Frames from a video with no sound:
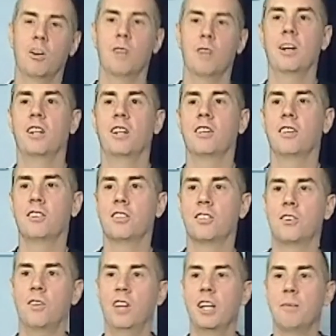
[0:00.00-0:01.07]
my little
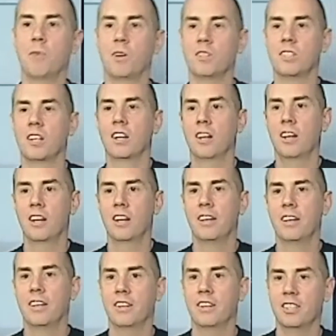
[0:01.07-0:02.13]
disclaimers
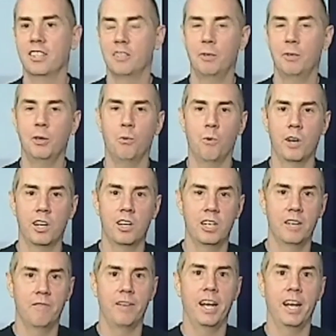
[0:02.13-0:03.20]
is be wary
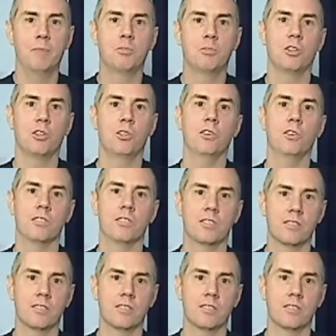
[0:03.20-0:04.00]
of absolutes